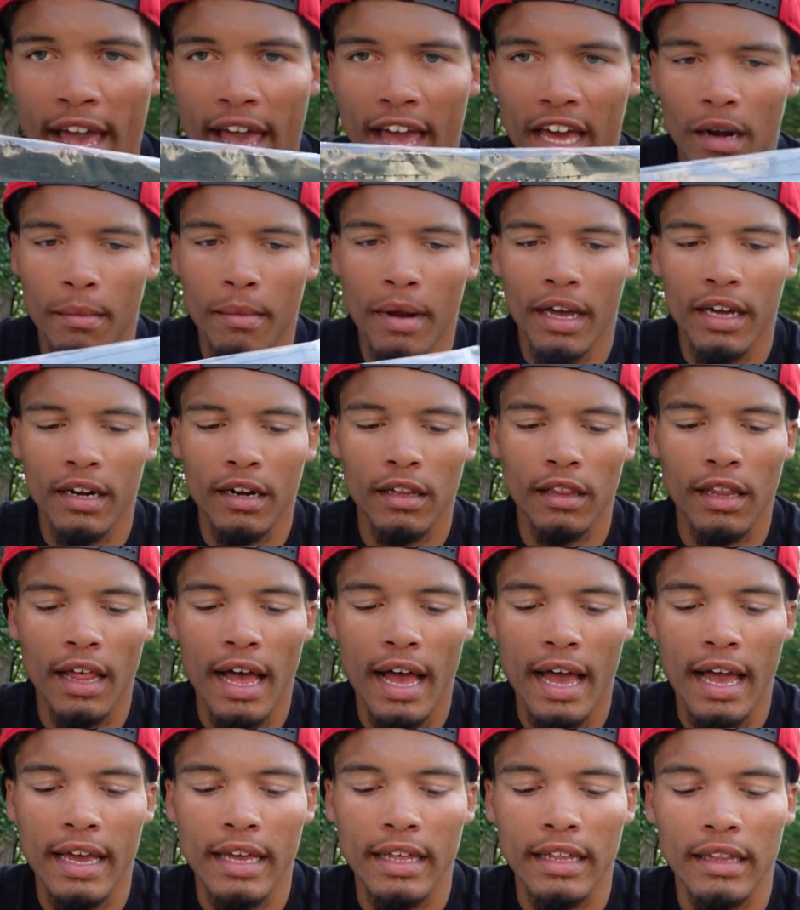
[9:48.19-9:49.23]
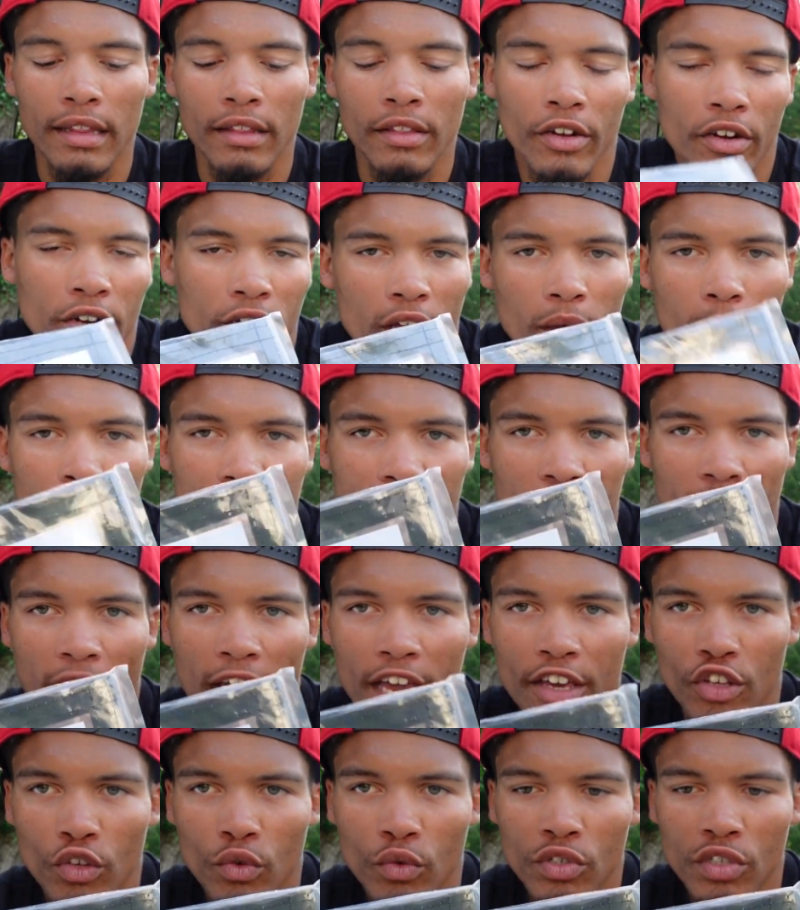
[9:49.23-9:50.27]
And I'm not going to lie, I
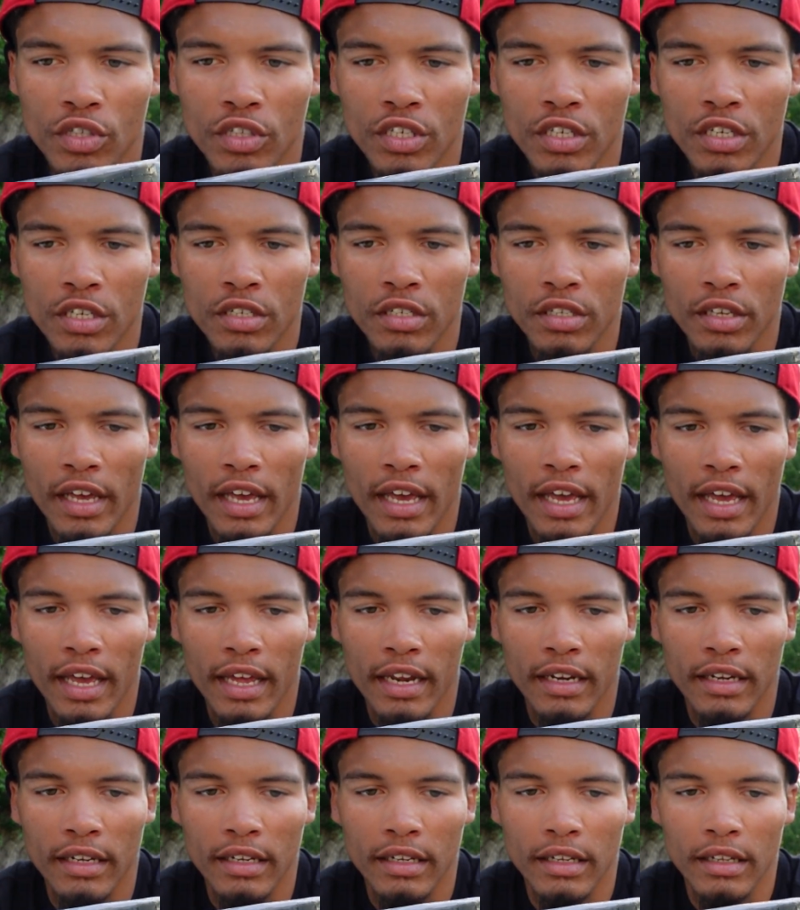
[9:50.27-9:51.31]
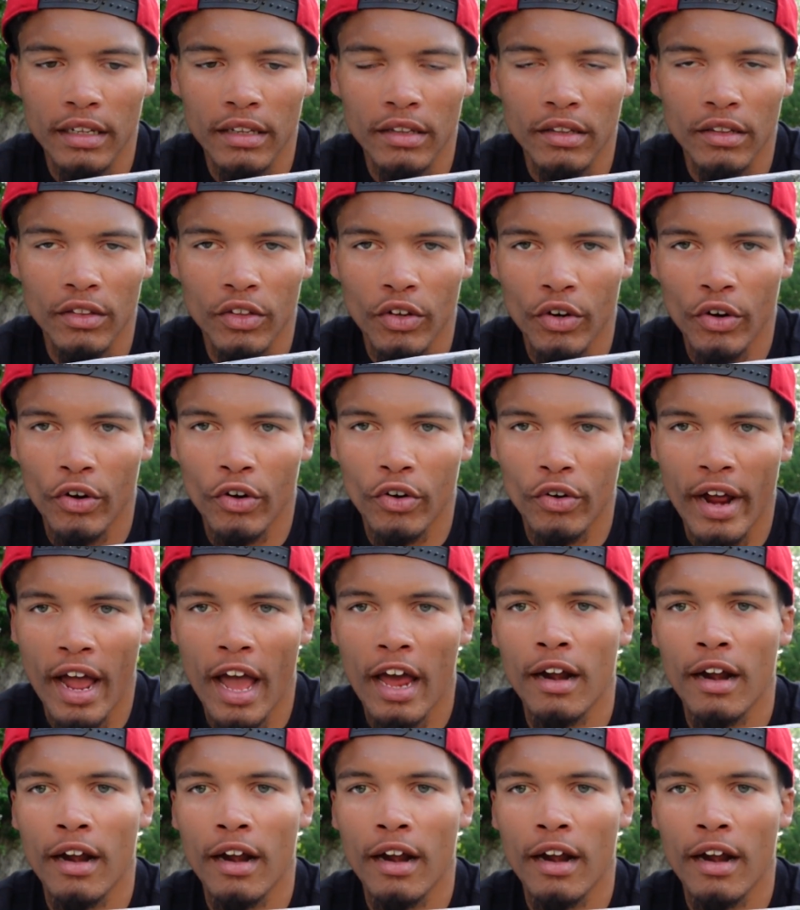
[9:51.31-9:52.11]
use these, and they're great.